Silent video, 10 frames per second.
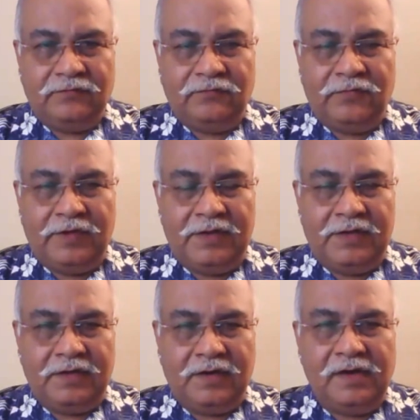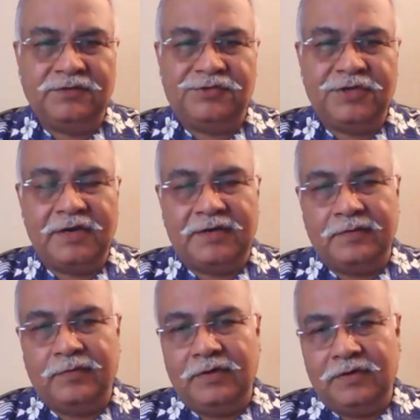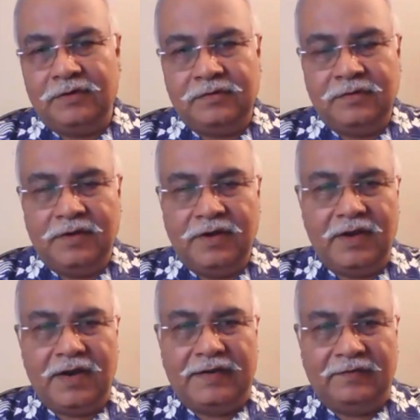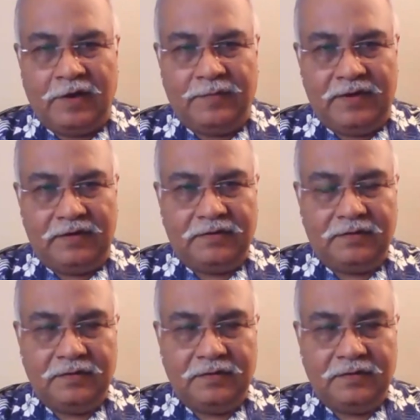very uncharitable negative comment